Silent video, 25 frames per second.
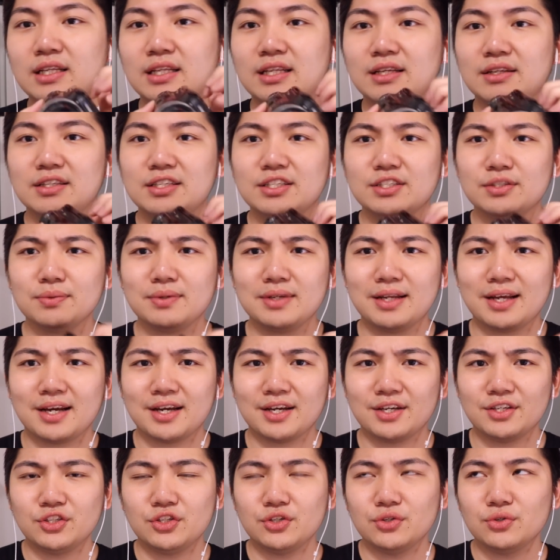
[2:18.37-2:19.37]
Now this one
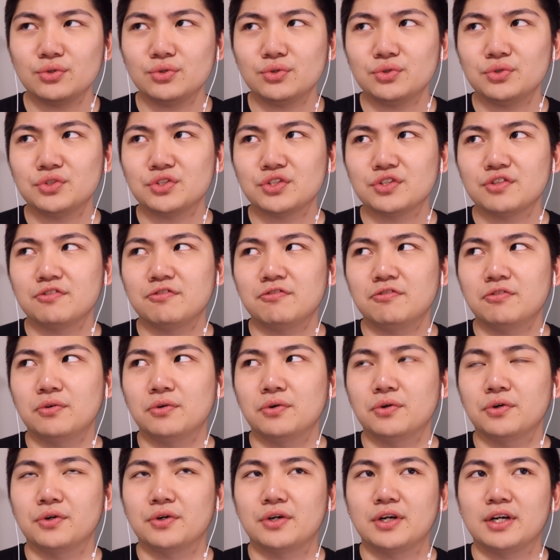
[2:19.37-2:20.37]
I used
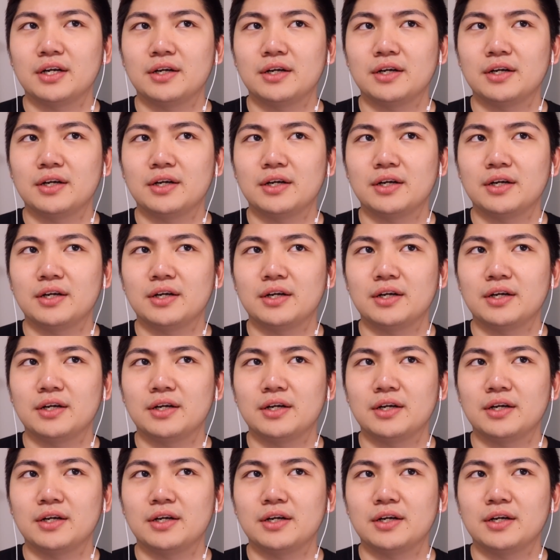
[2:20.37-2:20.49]
for